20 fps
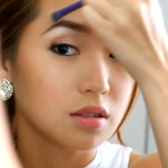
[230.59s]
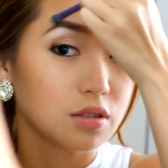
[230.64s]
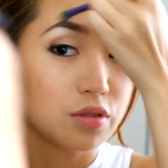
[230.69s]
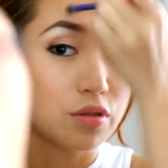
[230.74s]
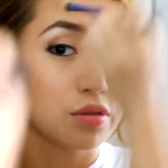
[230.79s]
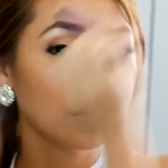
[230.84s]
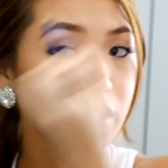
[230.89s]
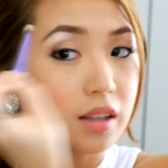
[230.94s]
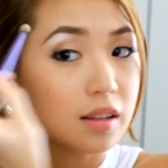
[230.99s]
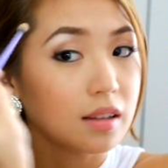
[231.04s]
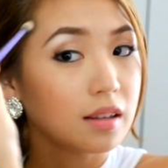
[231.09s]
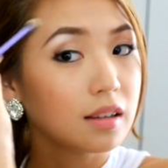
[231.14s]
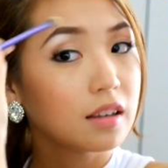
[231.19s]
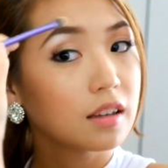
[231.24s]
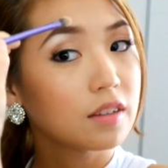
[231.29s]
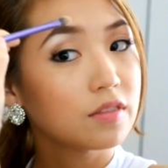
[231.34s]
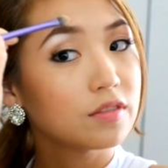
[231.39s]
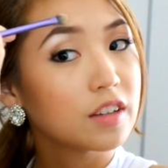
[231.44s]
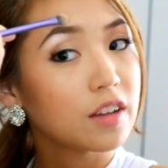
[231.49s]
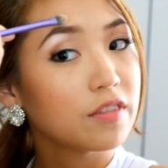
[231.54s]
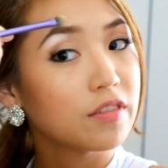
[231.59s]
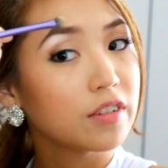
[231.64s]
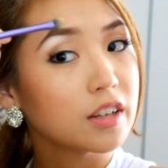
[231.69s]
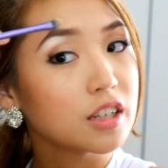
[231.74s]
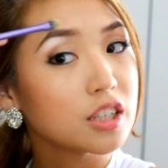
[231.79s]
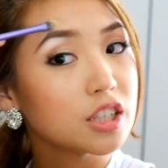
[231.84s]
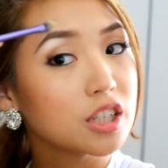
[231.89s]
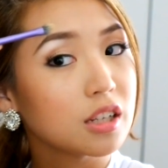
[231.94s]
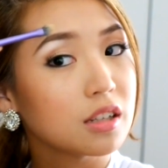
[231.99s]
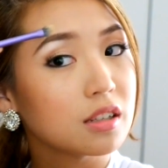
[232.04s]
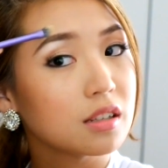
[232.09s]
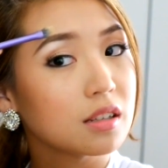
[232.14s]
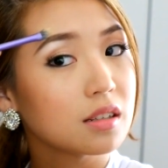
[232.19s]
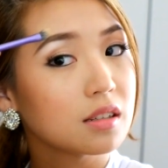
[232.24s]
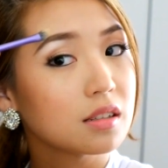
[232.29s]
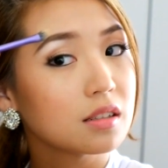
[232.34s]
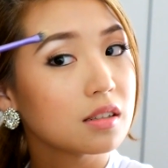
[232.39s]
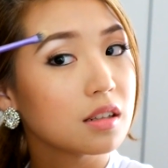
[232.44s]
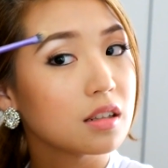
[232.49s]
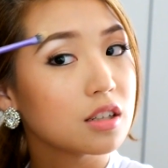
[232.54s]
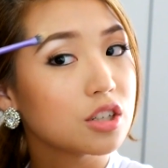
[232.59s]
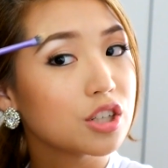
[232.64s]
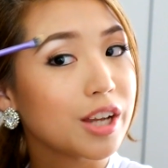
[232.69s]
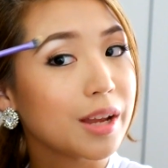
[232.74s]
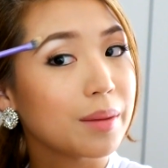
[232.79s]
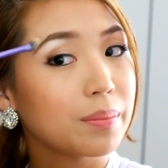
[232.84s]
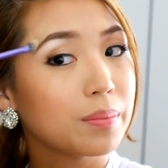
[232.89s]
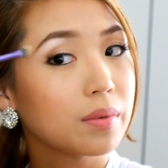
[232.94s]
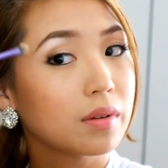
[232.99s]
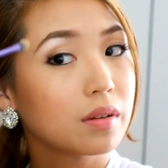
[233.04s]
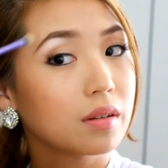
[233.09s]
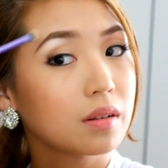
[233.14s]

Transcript: to really give definition to the shape.